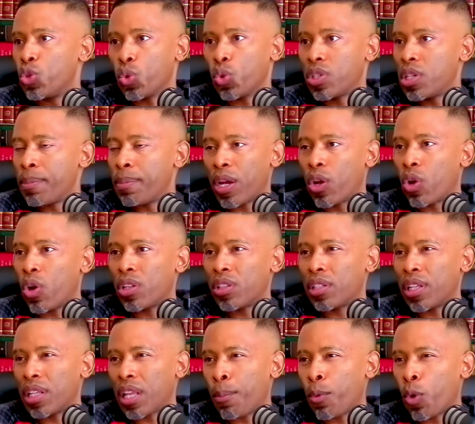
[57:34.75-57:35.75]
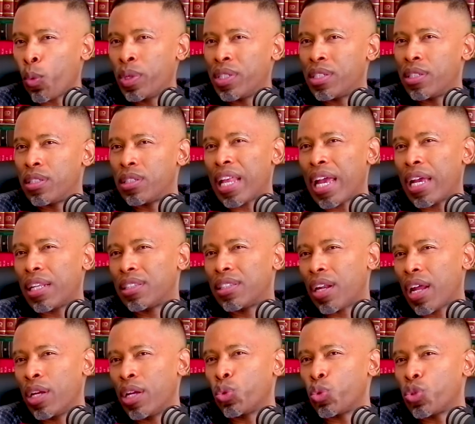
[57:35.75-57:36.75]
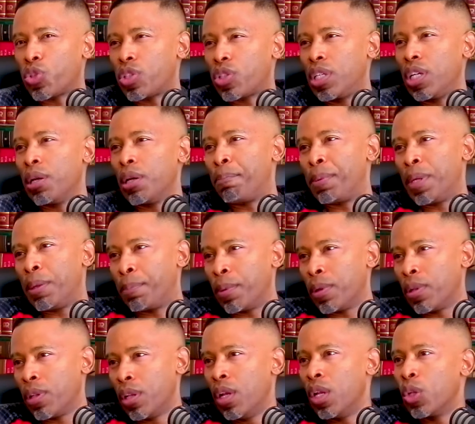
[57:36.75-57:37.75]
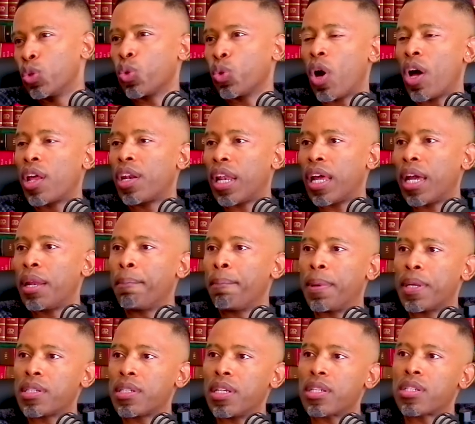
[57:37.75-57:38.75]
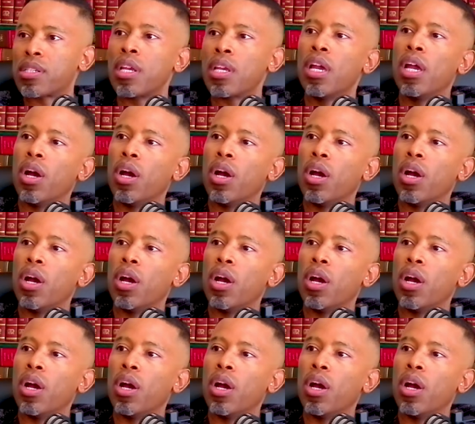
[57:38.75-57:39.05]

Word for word: You'll see my content. I'm always trying to steer people to online business.